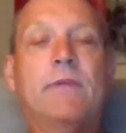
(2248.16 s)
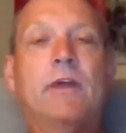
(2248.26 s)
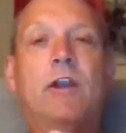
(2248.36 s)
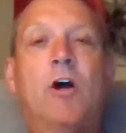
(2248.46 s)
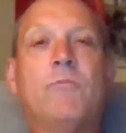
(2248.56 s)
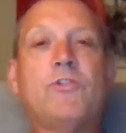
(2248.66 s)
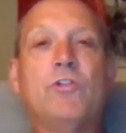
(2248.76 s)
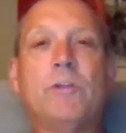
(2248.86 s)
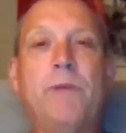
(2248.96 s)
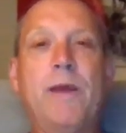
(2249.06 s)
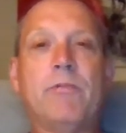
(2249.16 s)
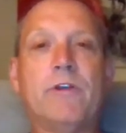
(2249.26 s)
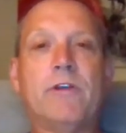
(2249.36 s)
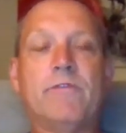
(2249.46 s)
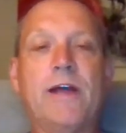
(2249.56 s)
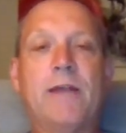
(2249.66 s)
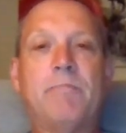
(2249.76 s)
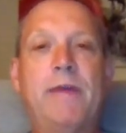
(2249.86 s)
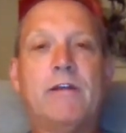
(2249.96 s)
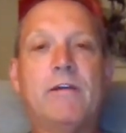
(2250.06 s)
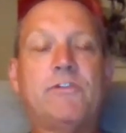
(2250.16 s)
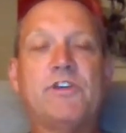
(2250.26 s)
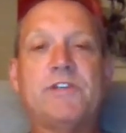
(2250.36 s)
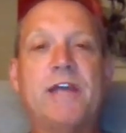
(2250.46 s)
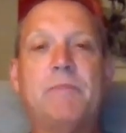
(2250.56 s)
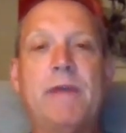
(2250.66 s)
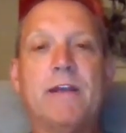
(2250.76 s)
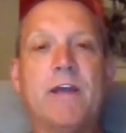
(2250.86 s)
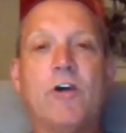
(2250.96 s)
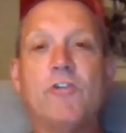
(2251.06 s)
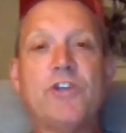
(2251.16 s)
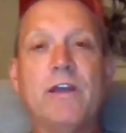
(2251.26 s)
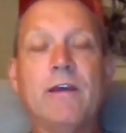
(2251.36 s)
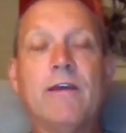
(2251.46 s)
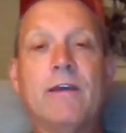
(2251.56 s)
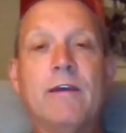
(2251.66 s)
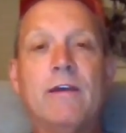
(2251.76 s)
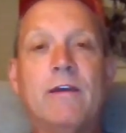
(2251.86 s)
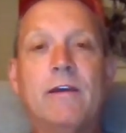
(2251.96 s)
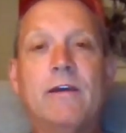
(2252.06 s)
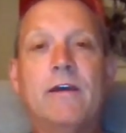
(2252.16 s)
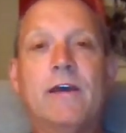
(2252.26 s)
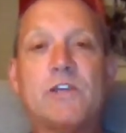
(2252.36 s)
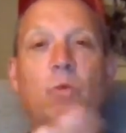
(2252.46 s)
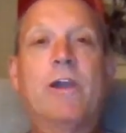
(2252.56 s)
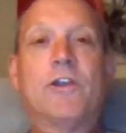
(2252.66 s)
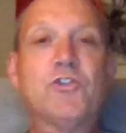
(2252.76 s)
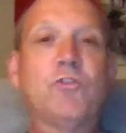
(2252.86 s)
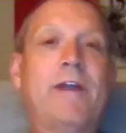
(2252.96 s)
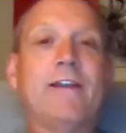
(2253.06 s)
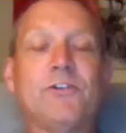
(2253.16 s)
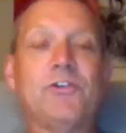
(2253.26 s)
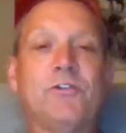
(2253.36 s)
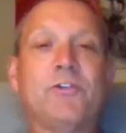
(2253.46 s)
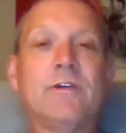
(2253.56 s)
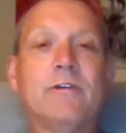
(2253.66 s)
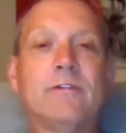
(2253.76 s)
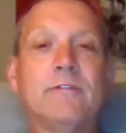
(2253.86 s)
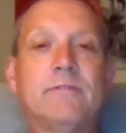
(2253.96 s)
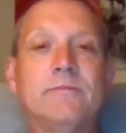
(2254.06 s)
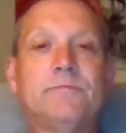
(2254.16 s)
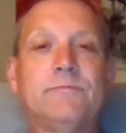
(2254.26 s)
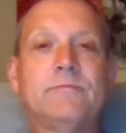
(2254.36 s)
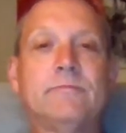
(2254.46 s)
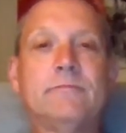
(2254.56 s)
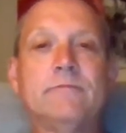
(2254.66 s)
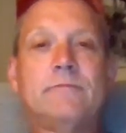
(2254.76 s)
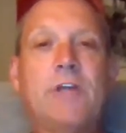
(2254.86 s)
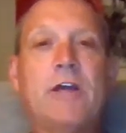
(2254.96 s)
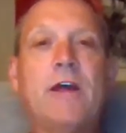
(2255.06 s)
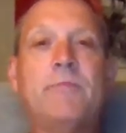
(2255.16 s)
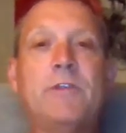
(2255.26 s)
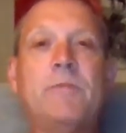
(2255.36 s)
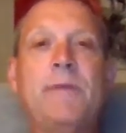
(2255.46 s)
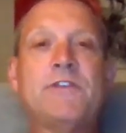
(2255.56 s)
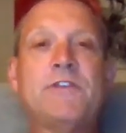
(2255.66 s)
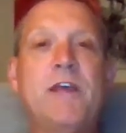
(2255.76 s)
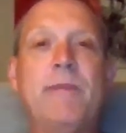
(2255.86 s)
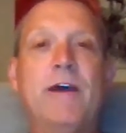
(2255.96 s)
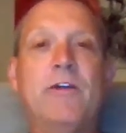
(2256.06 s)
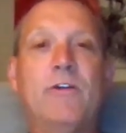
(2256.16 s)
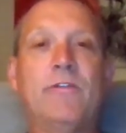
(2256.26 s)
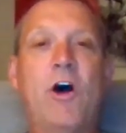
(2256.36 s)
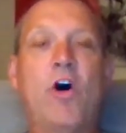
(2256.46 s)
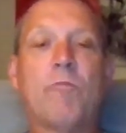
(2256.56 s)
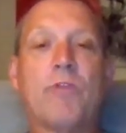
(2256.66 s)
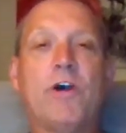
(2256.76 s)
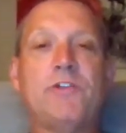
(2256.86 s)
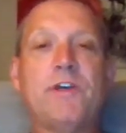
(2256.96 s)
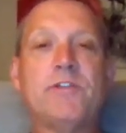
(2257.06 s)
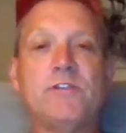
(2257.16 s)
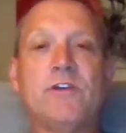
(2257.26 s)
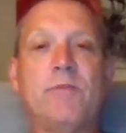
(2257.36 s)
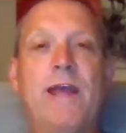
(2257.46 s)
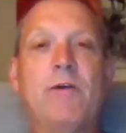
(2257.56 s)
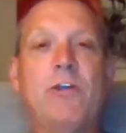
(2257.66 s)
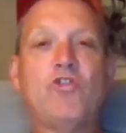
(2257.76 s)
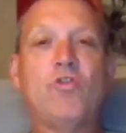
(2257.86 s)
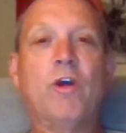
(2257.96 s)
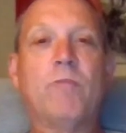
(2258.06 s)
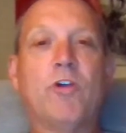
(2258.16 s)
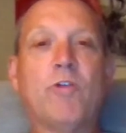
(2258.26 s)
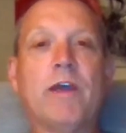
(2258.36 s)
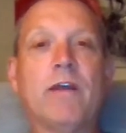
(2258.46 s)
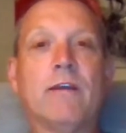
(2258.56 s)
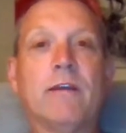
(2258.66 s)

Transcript: I'm sure the people that have done better have just had better coaching as well as a good attitude. But the best thing about the whole process is I'm now enjoying my cricket